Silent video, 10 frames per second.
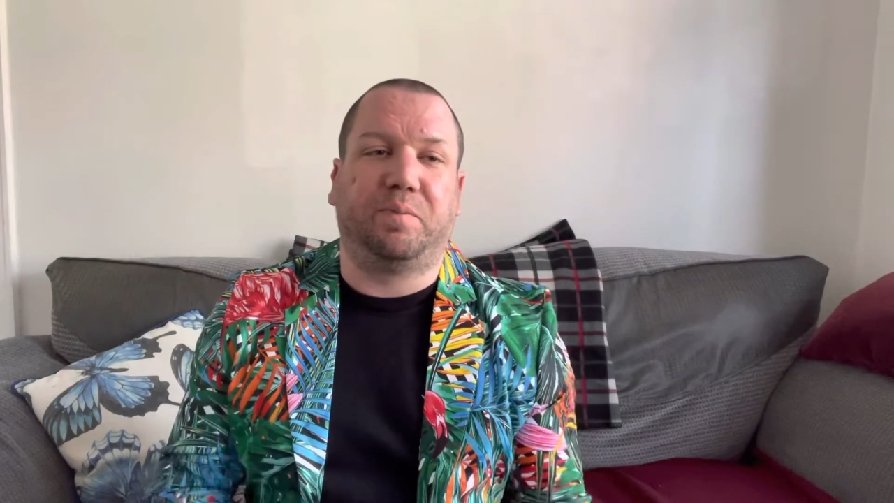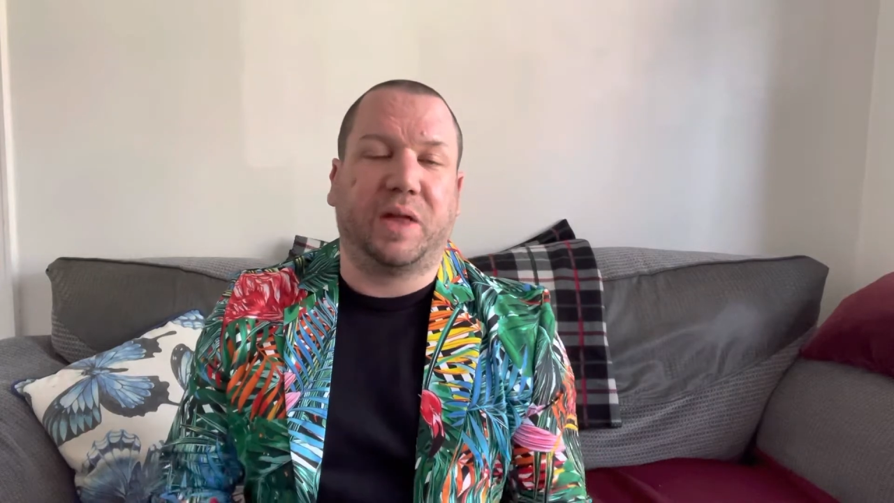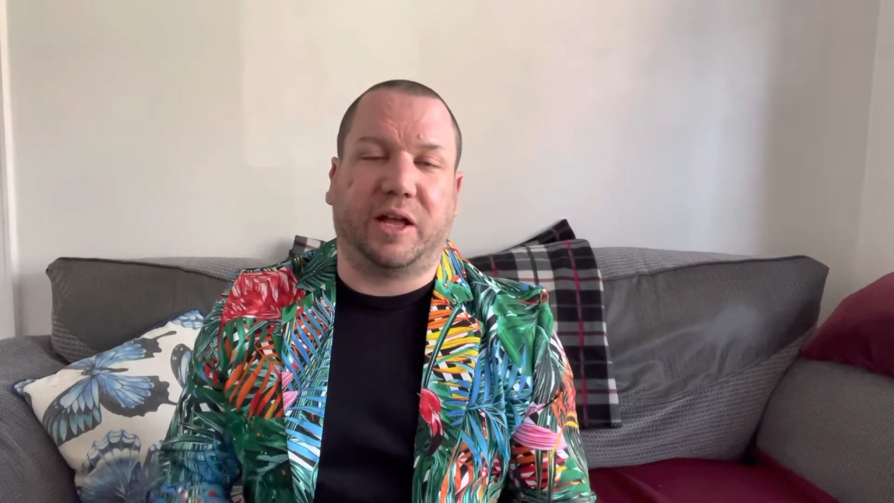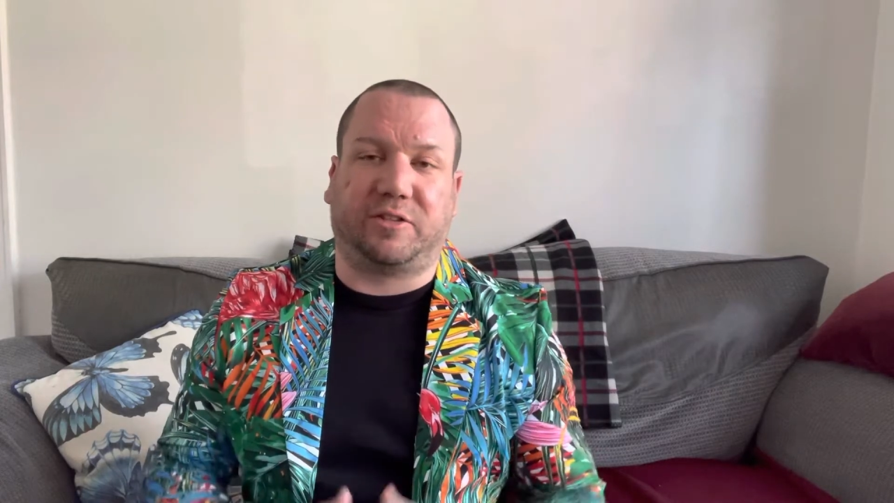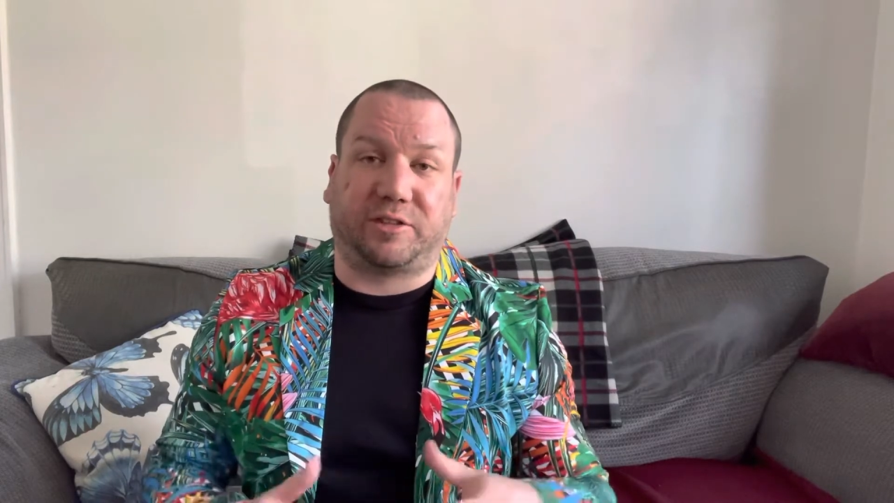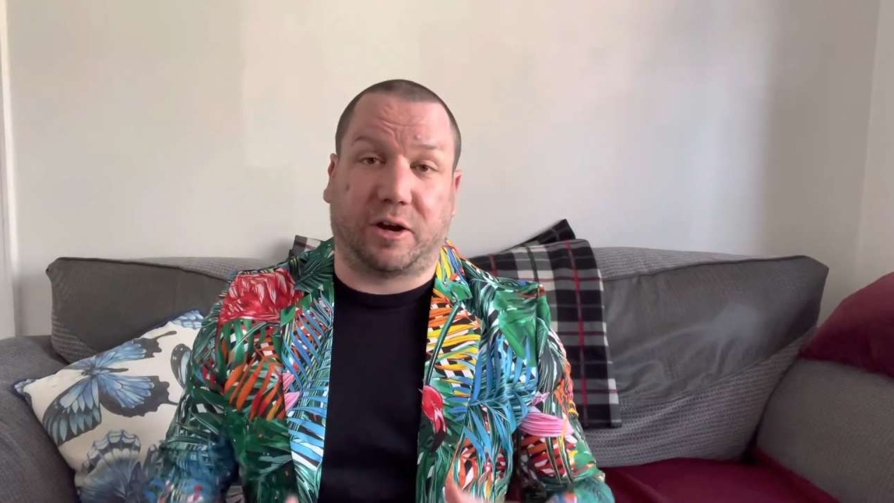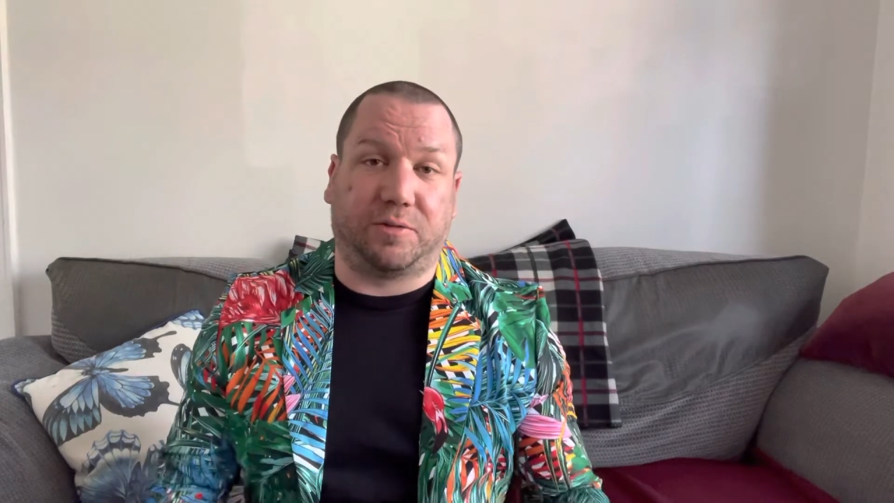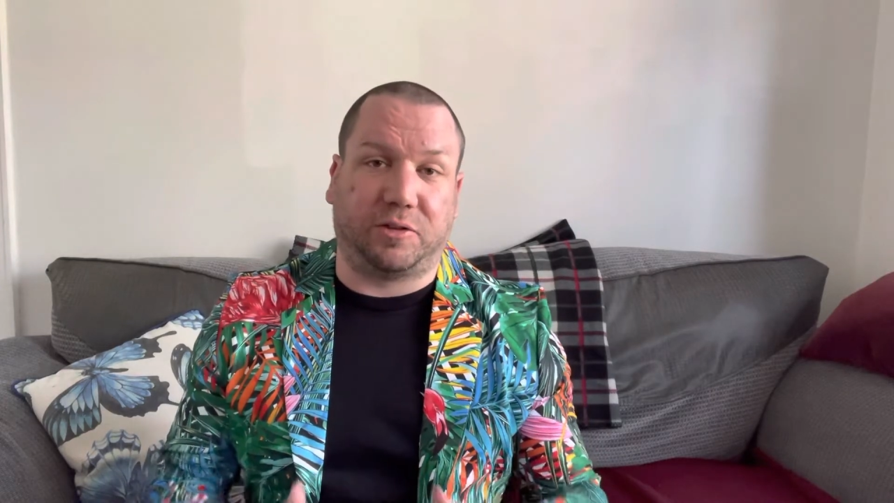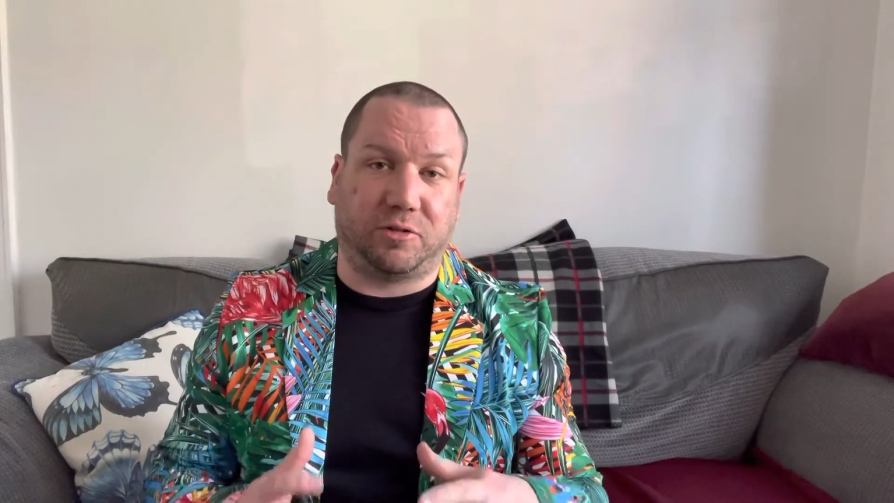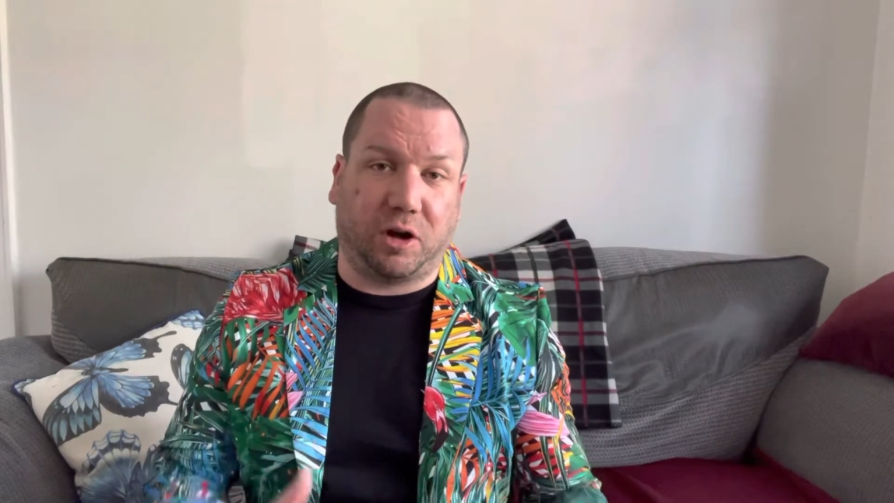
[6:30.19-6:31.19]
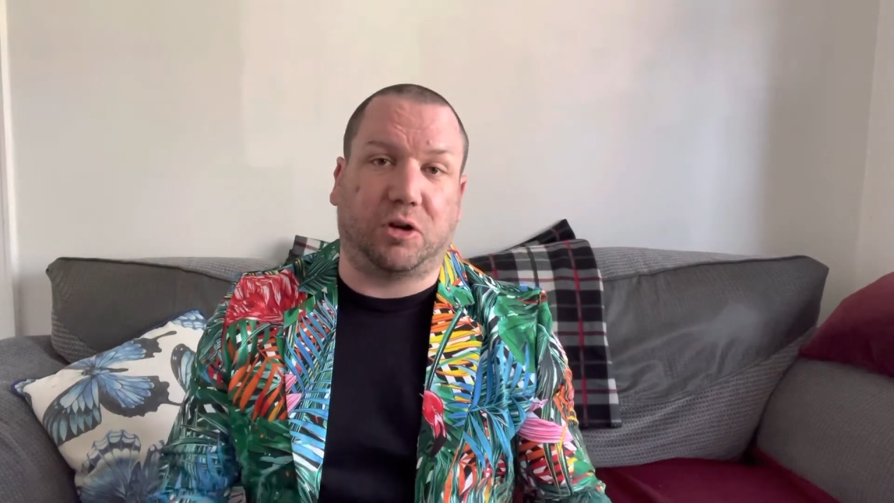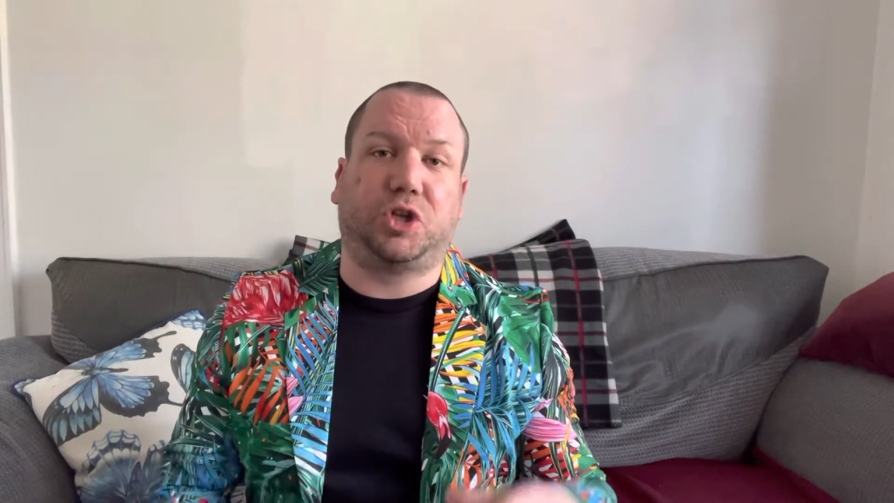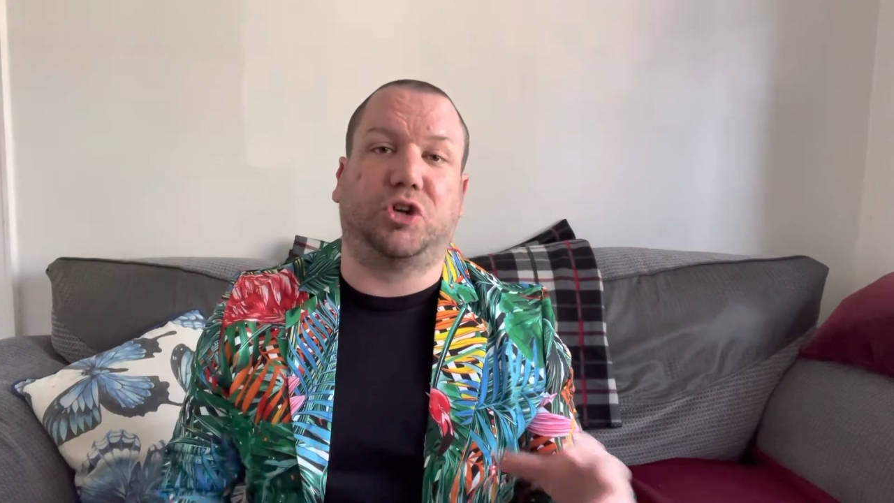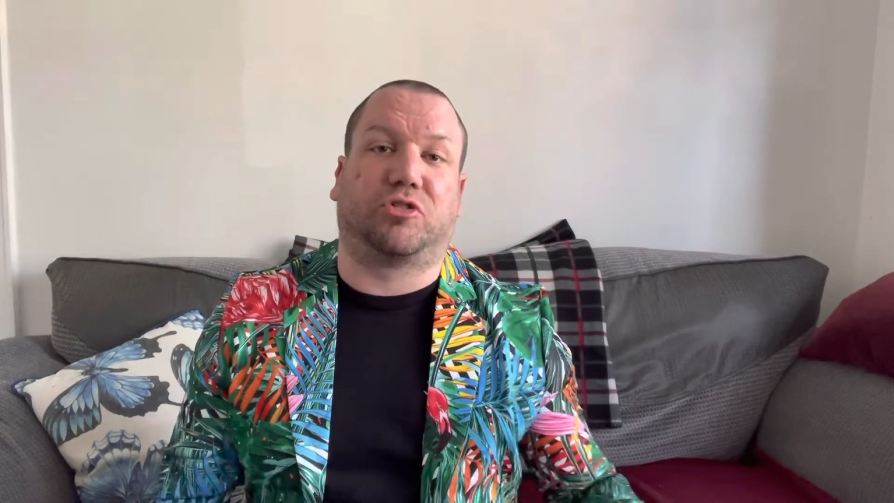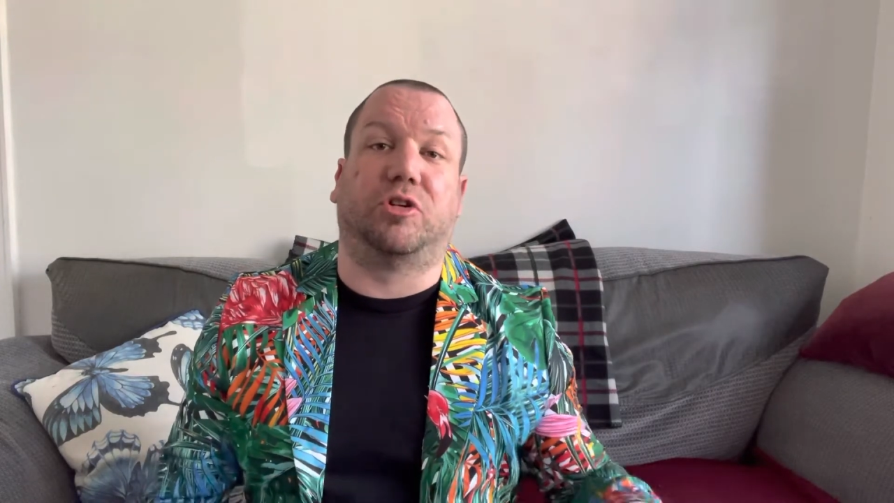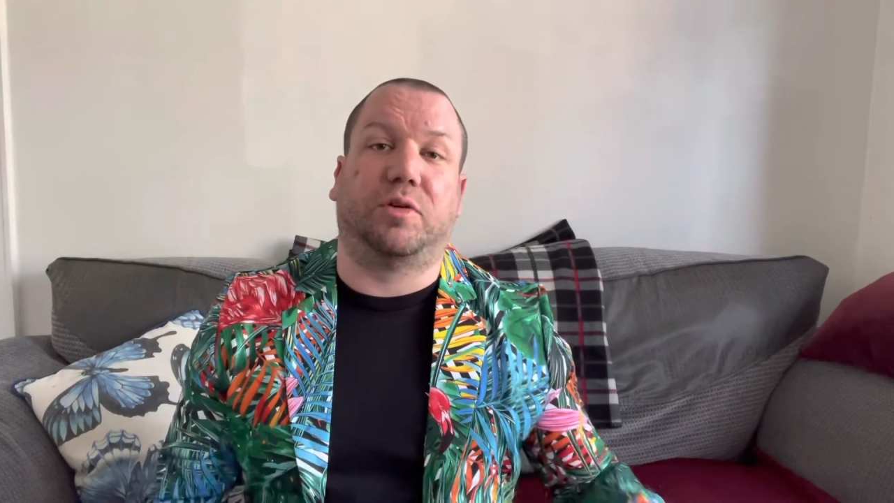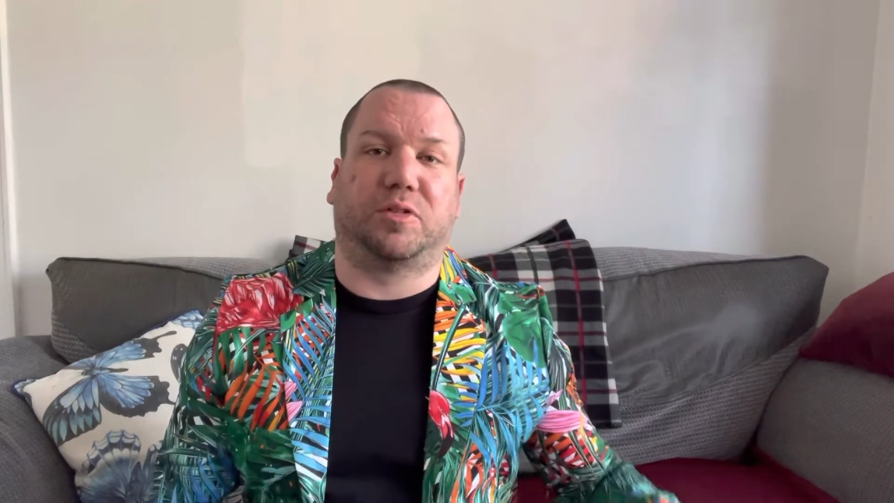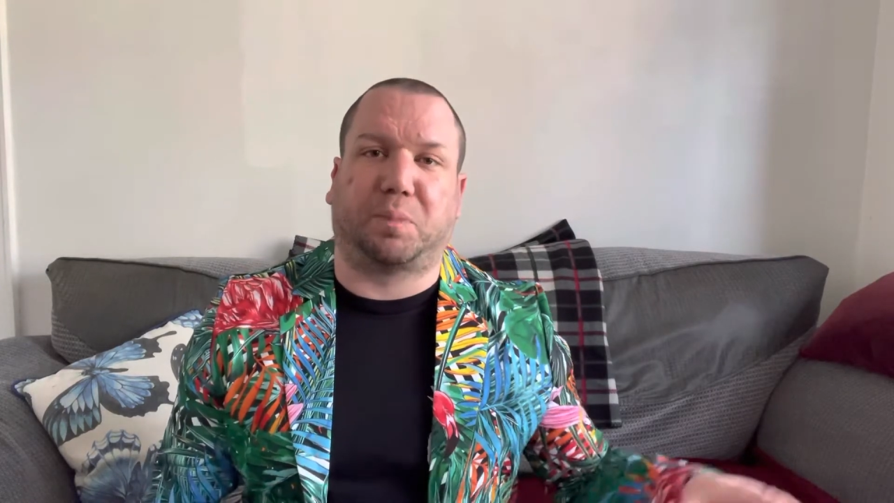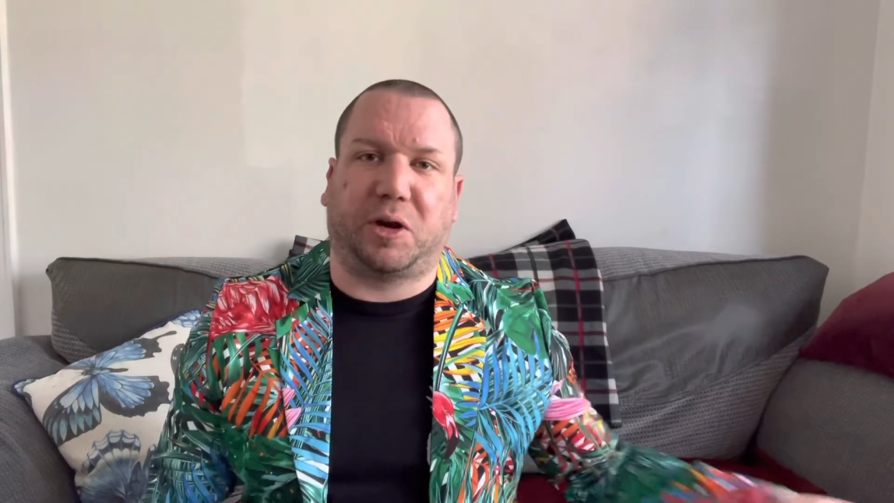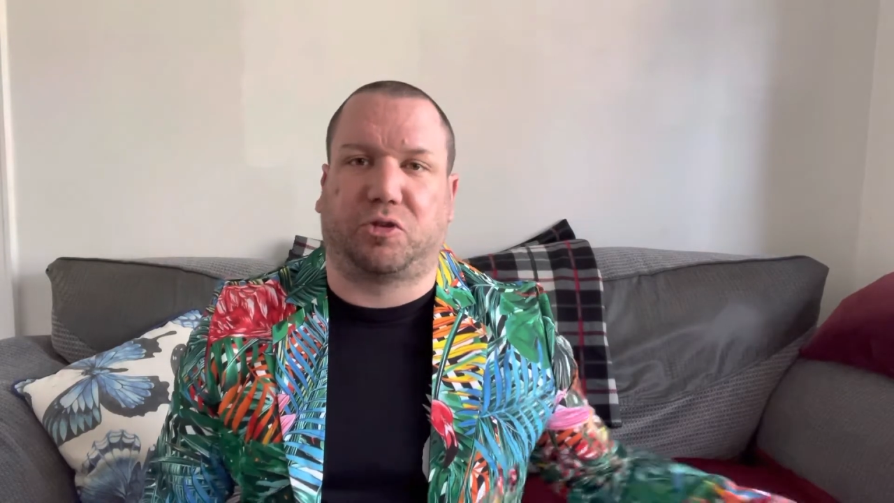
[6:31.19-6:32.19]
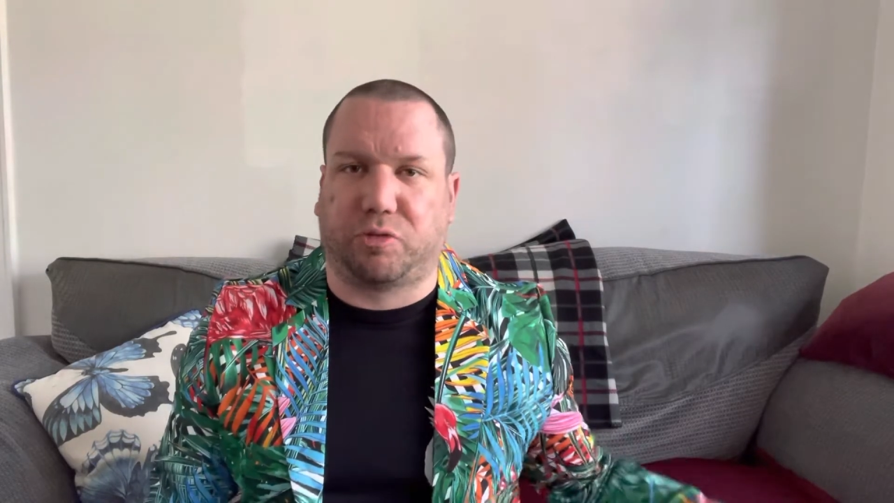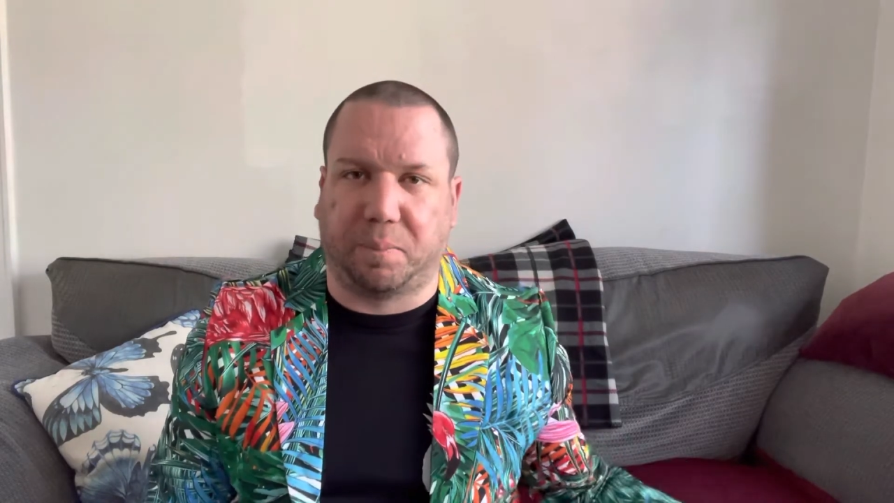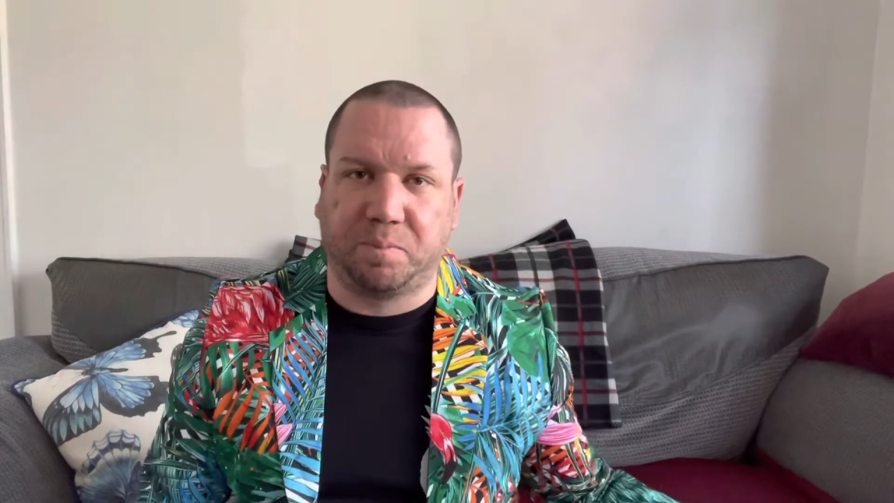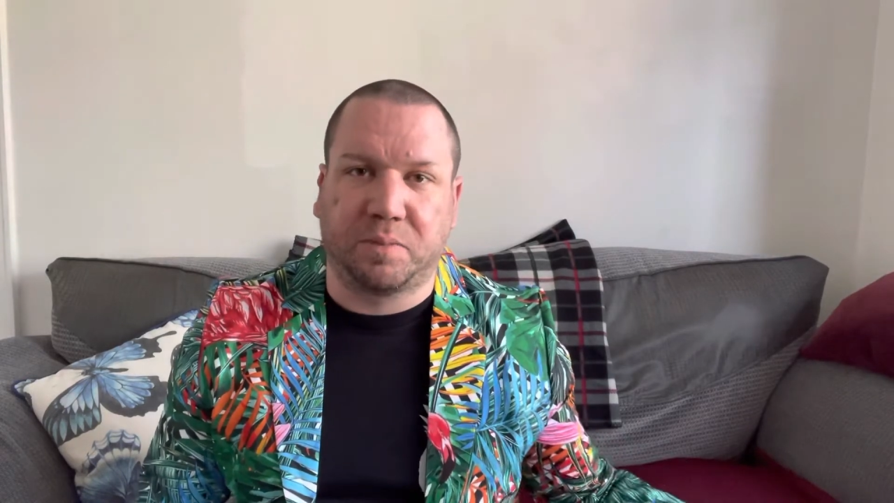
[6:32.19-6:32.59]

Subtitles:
itself as not just another spiced rum.